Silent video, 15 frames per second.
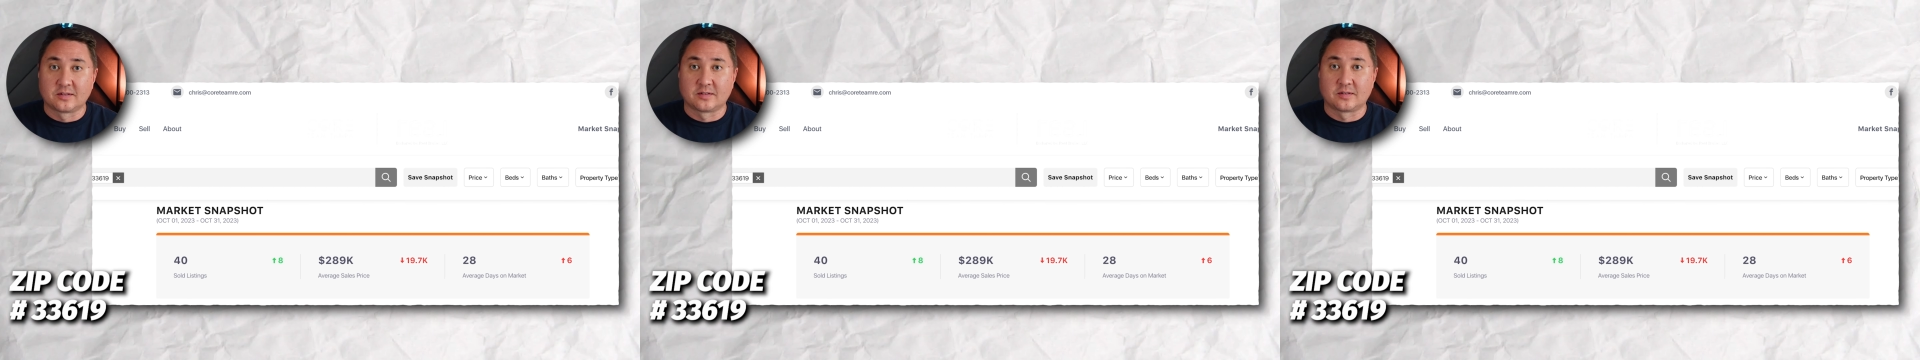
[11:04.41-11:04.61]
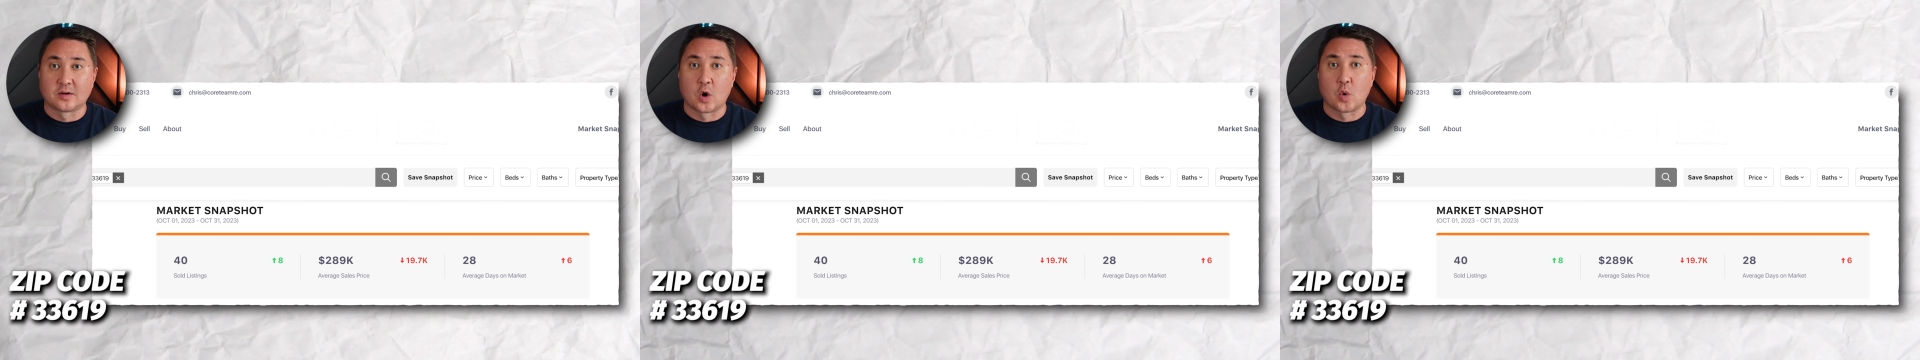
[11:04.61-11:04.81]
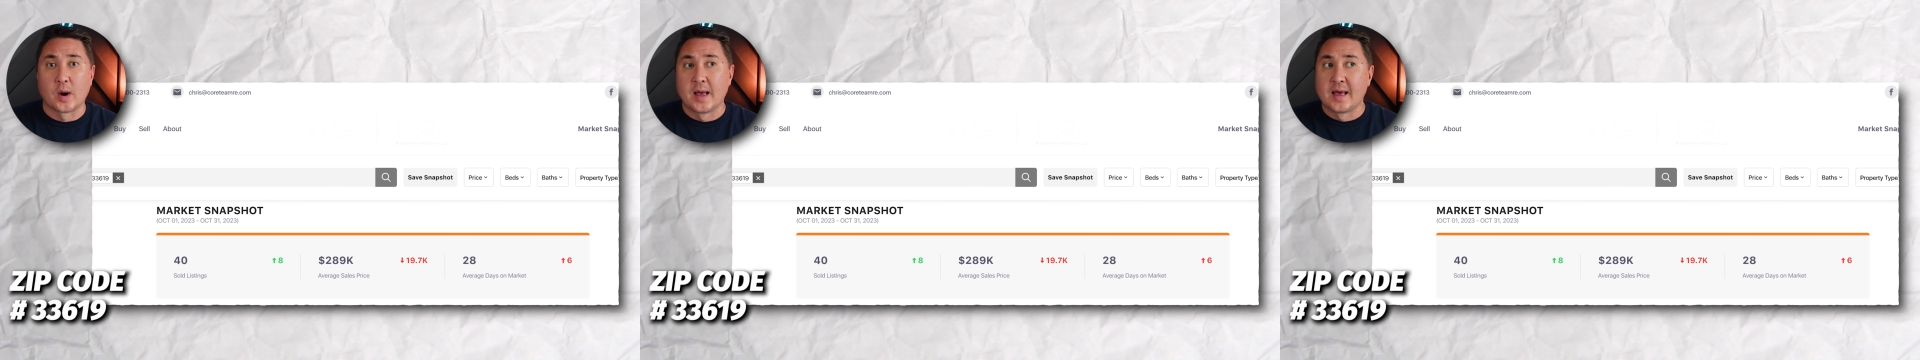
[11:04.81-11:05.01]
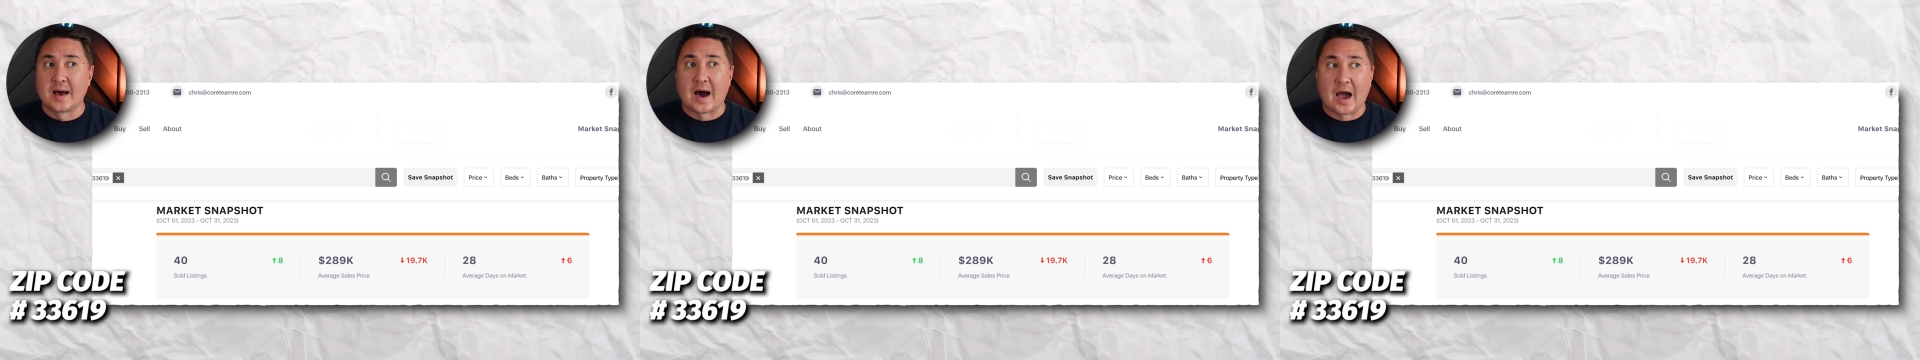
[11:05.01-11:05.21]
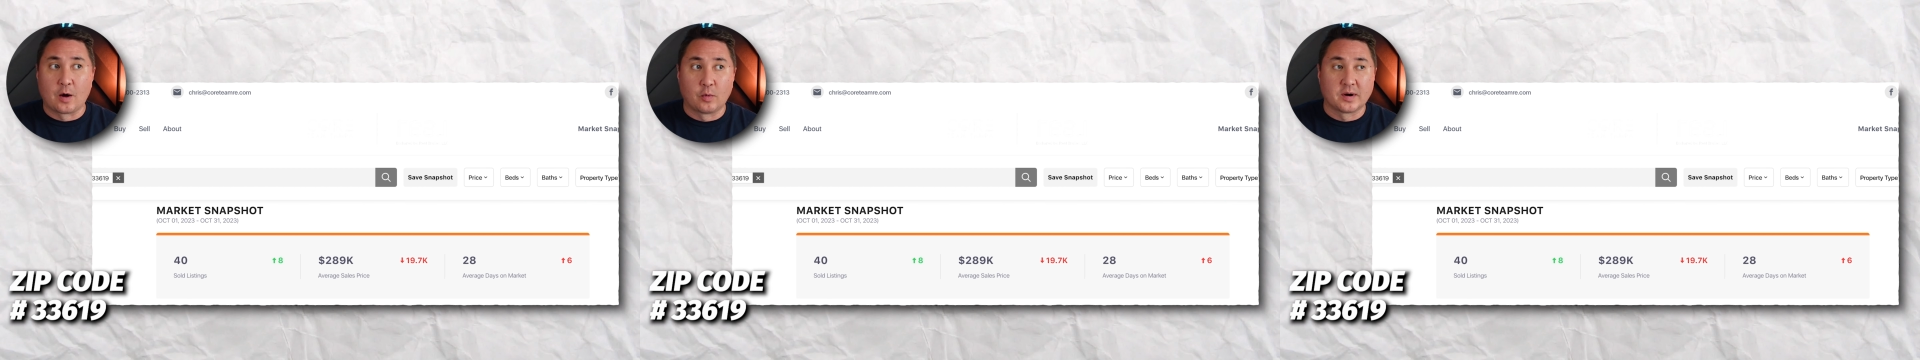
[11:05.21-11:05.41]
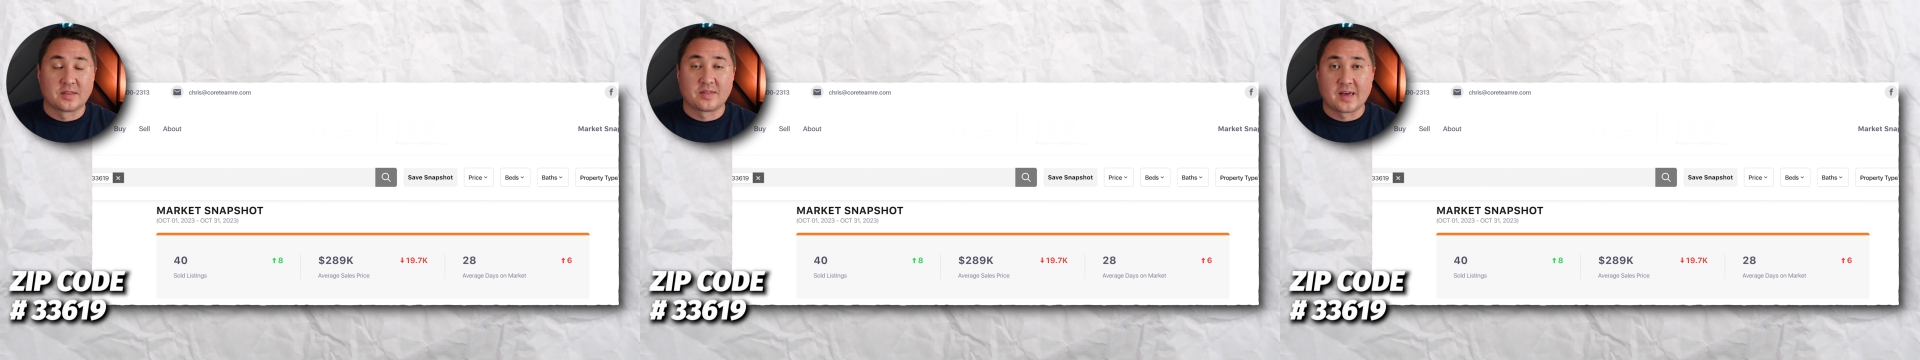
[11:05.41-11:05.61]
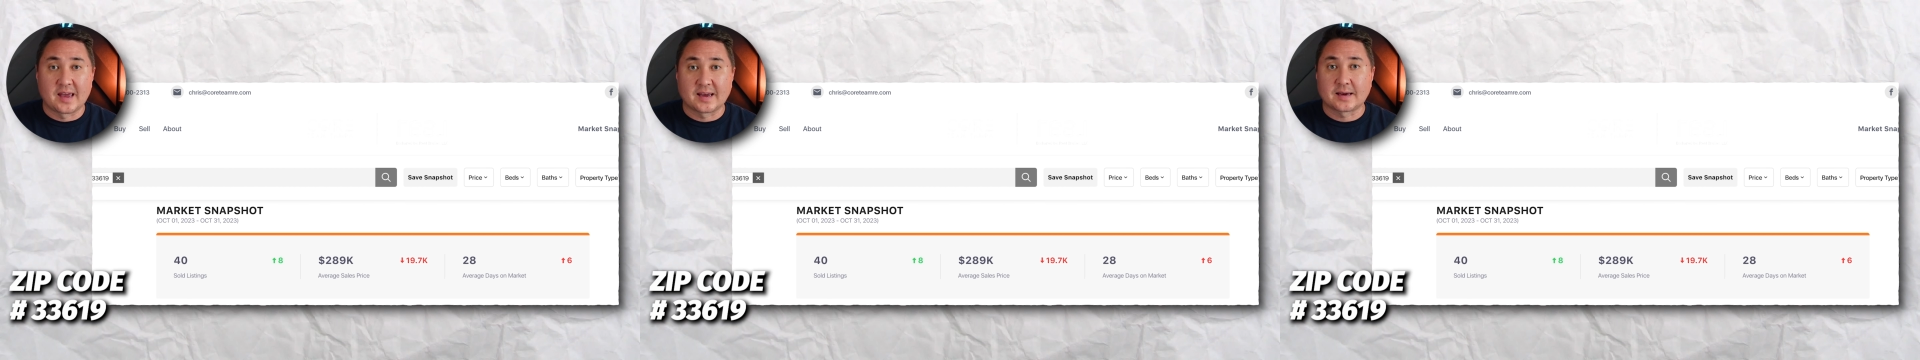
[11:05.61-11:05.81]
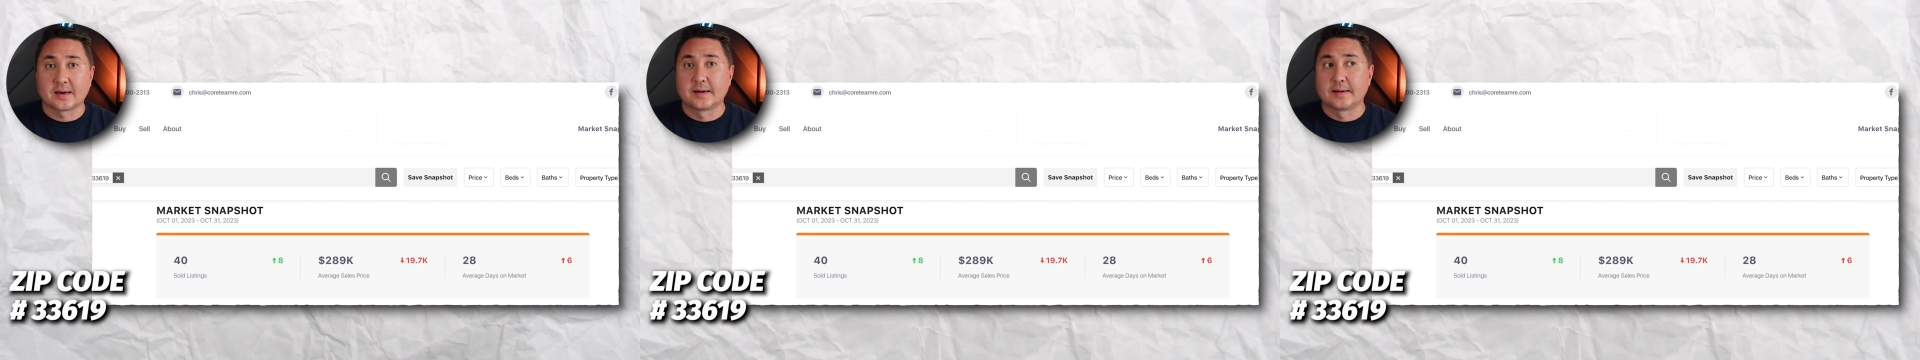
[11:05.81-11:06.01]
So I would
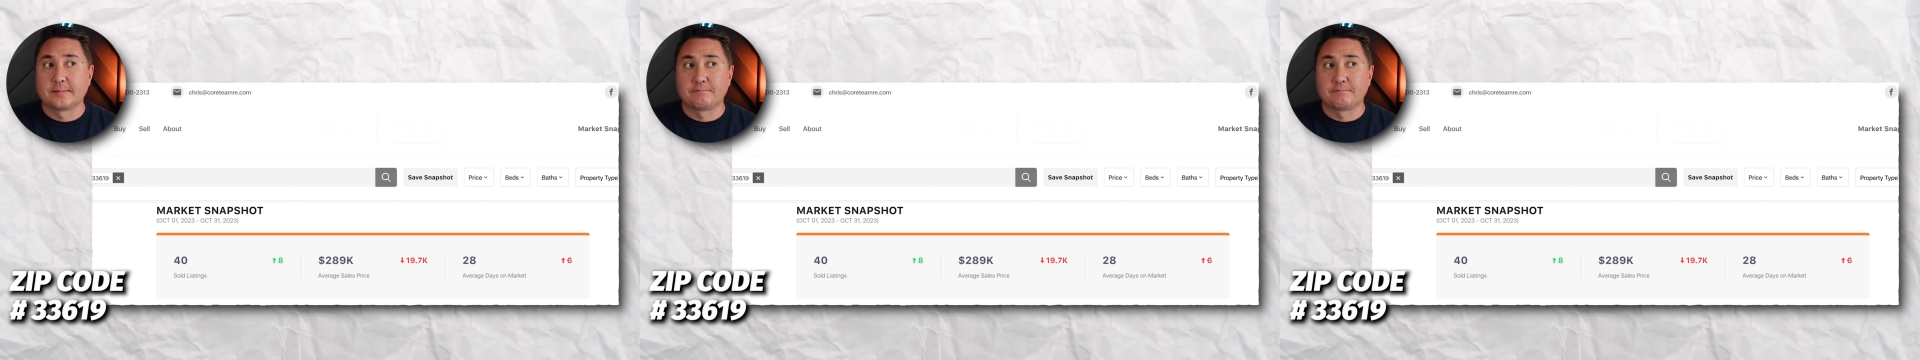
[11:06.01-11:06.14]
think